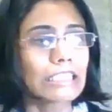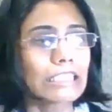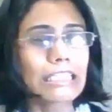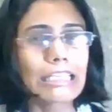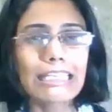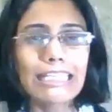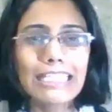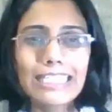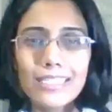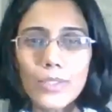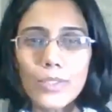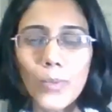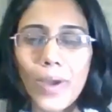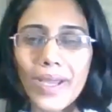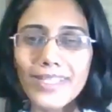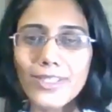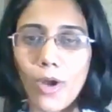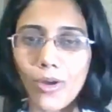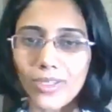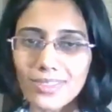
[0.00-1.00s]
The reason
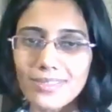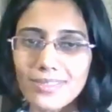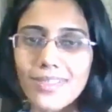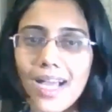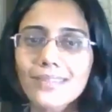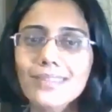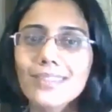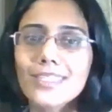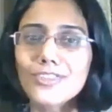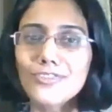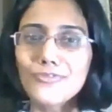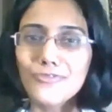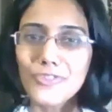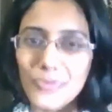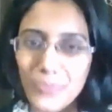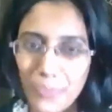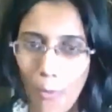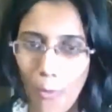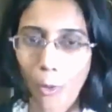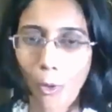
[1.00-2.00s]
why Toxin Taxation
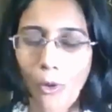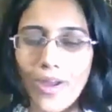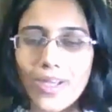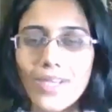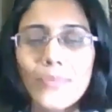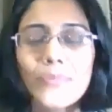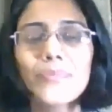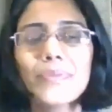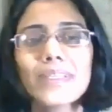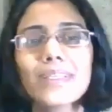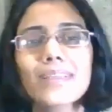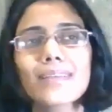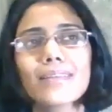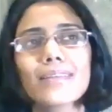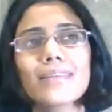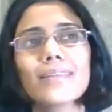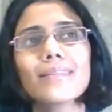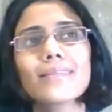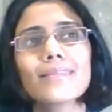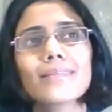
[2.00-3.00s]
was born
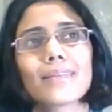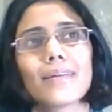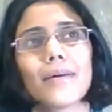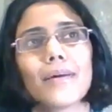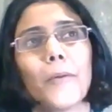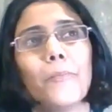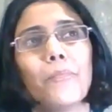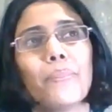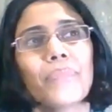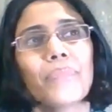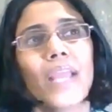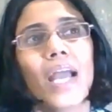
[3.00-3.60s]
because uh,